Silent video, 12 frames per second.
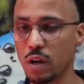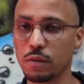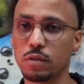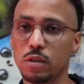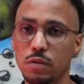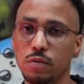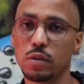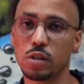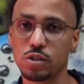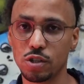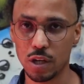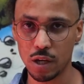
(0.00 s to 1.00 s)
we have to
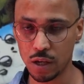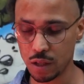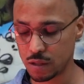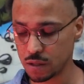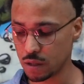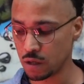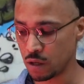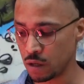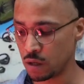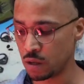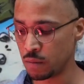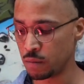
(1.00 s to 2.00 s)
differentiate.
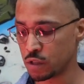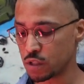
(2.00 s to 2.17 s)
Um,